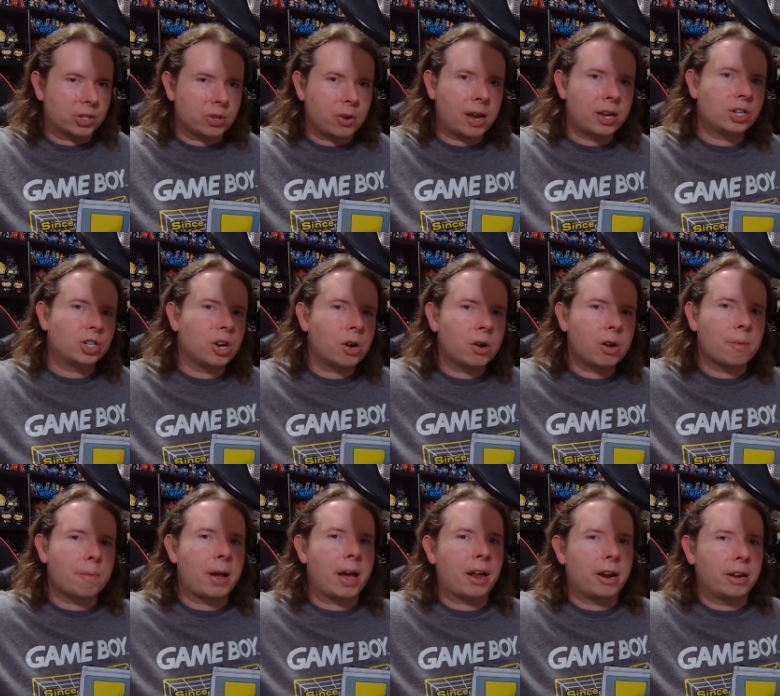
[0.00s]
so I joke
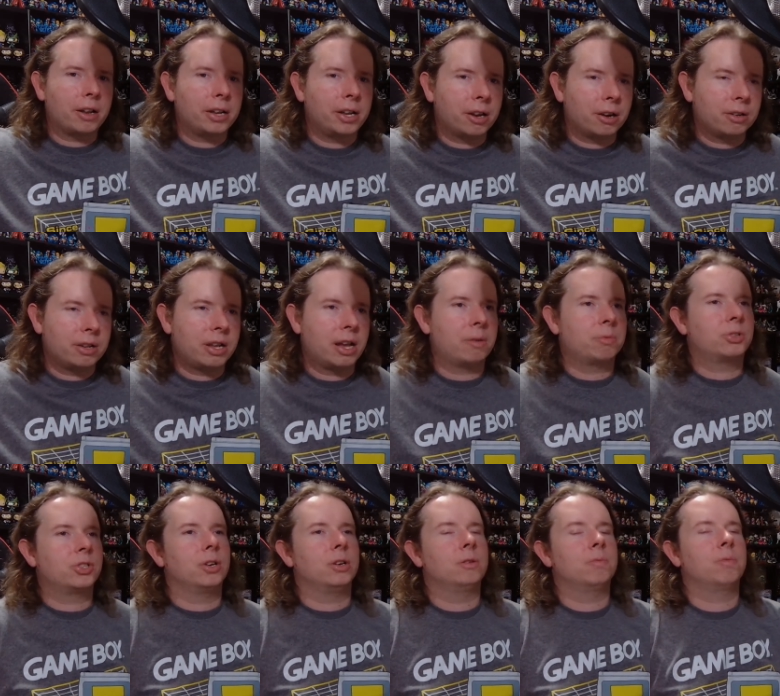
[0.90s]
about it here in the
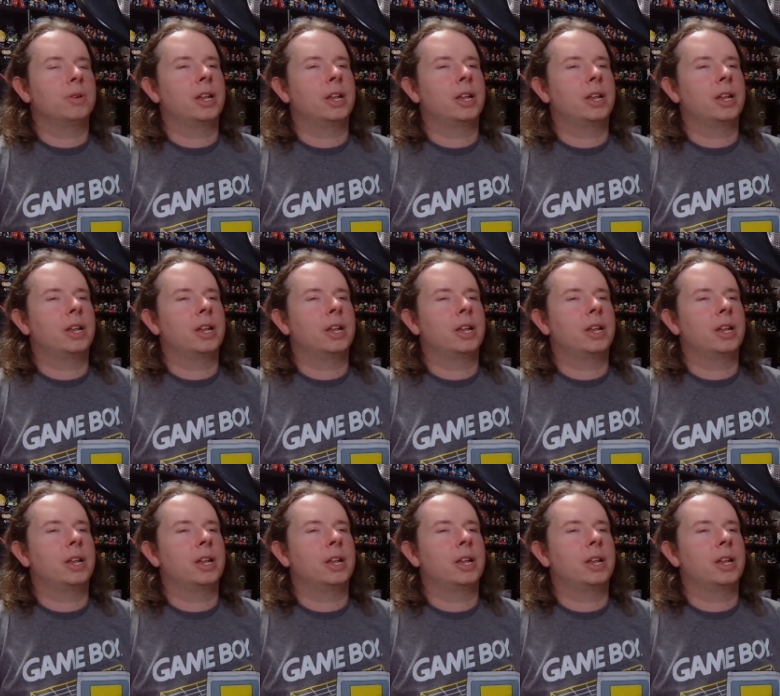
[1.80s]
episode,